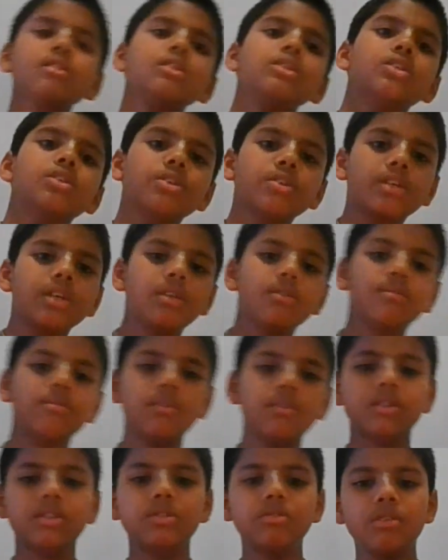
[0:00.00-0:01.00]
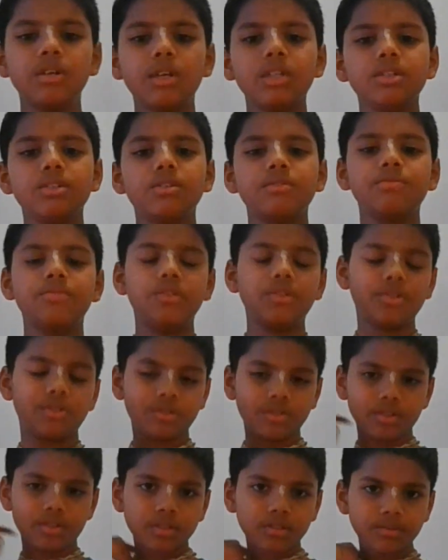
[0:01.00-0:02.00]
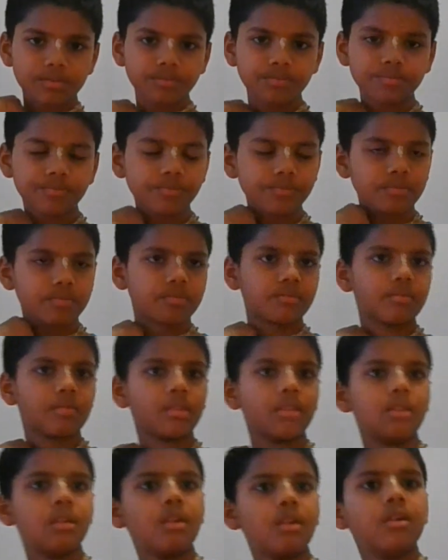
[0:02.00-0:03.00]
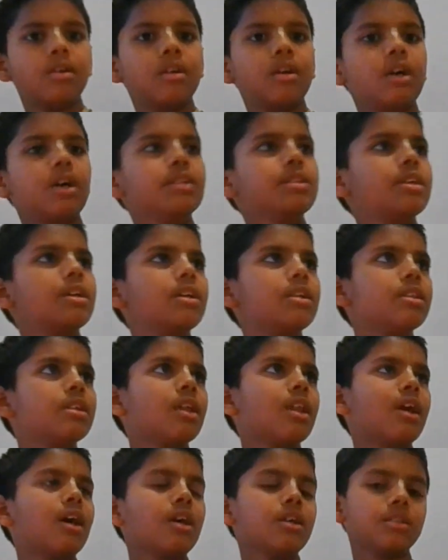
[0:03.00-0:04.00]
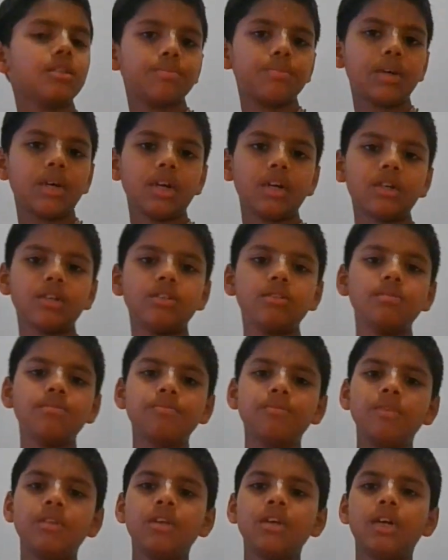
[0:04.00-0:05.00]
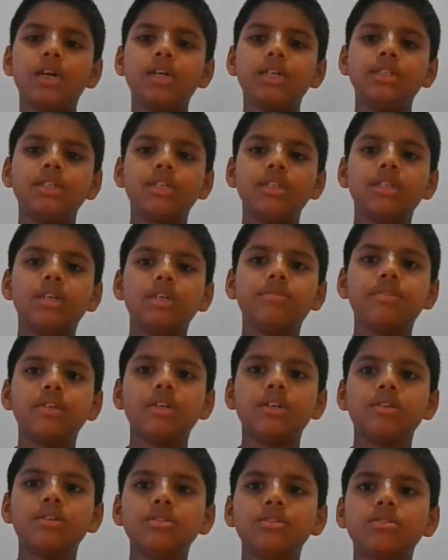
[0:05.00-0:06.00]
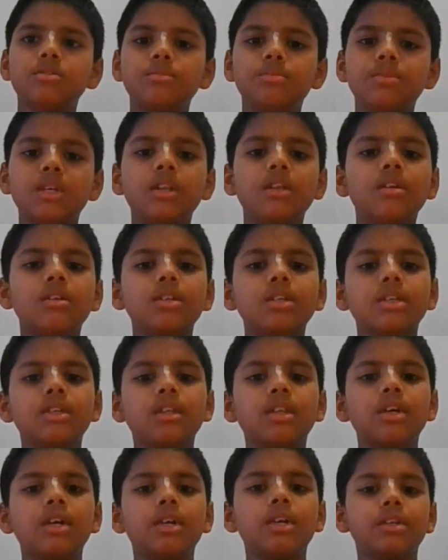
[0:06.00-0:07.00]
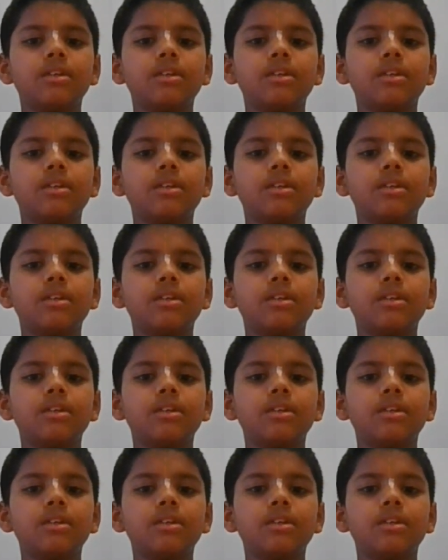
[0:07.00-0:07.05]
So you can do any of those. And then the last part, I said that we are going to be learning